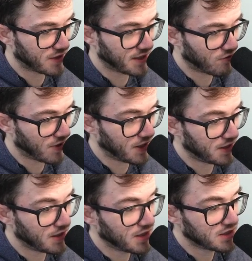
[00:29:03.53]
to get
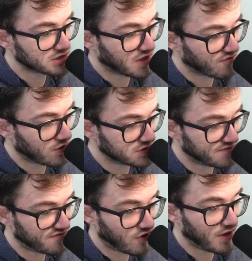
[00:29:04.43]
graded, tough card to
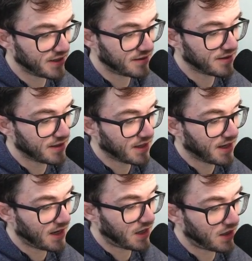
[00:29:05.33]
find.
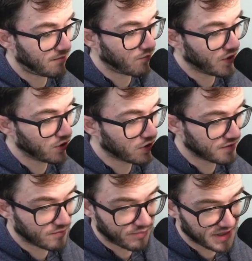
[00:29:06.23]
We look at
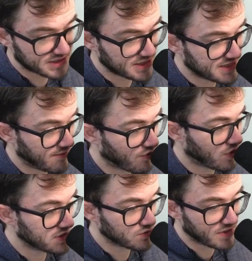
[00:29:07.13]
the PSA 10
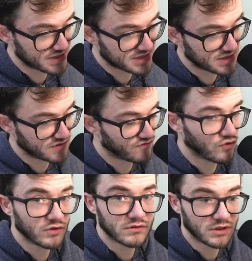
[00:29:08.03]
price, we can see there's
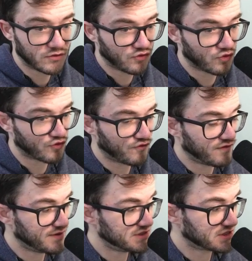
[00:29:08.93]
fallen, you know,
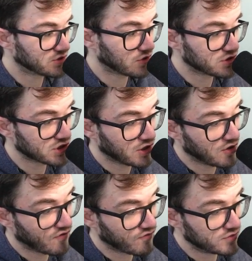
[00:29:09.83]
$256
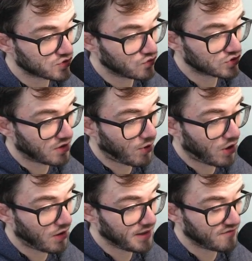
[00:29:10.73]
from its all-time
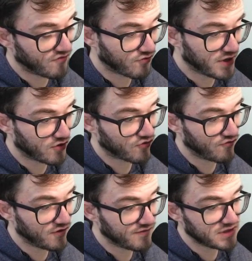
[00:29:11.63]
high of
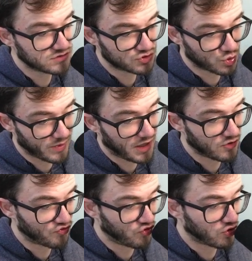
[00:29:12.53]
$350, so it's dropped about
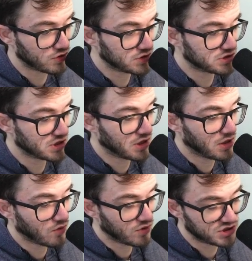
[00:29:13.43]
$100,
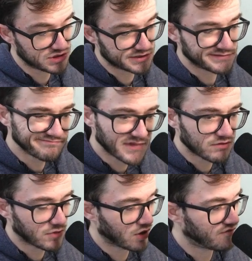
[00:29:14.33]
which is
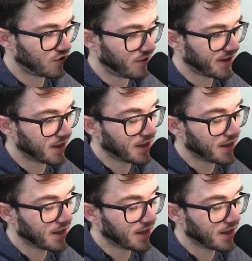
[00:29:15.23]
kind of annoying.